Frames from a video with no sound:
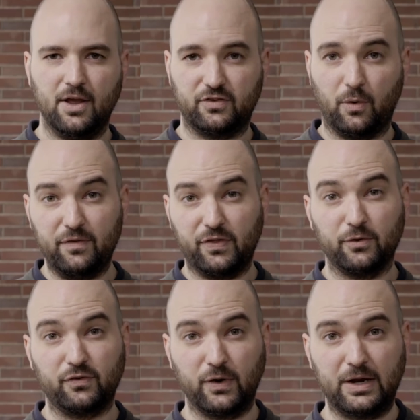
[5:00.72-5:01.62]
So if
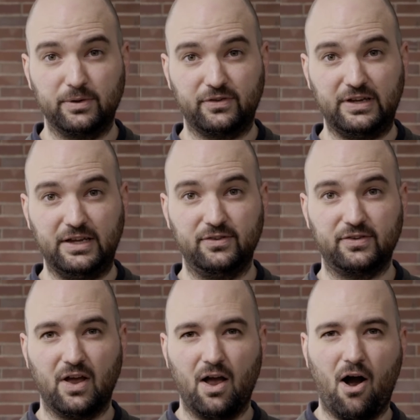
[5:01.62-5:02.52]
those
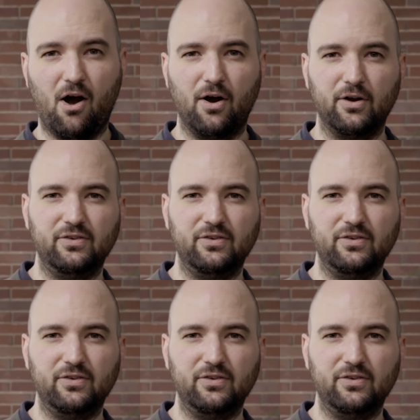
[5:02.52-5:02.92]
frequencies are